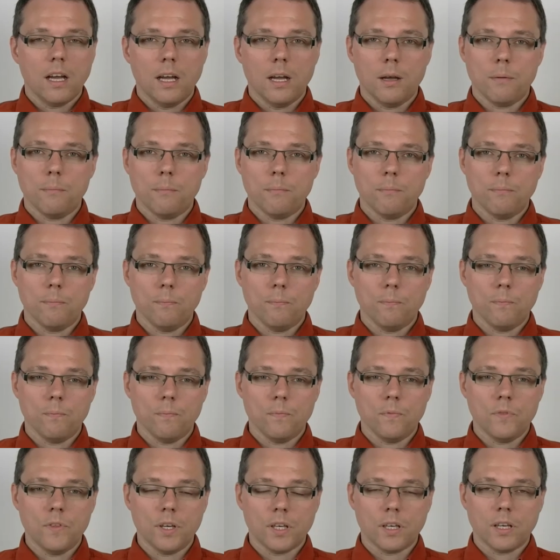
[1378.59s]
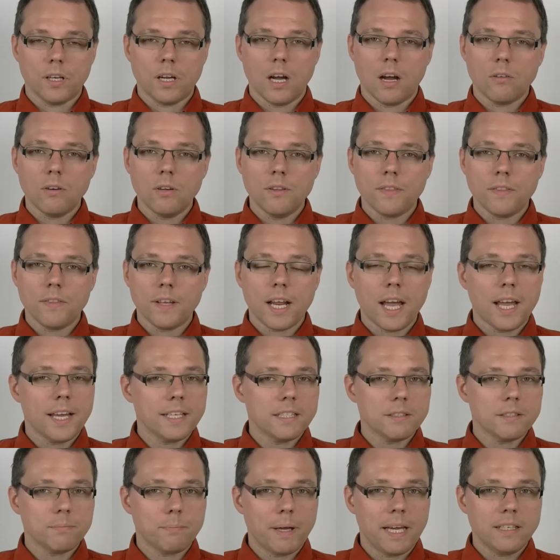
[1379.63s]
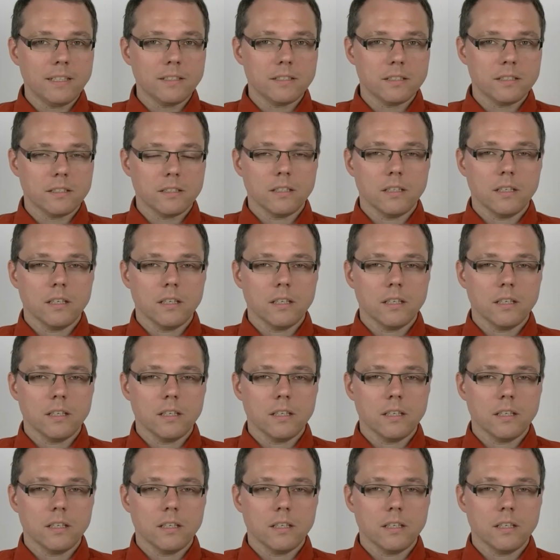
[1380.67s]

the current that I expect,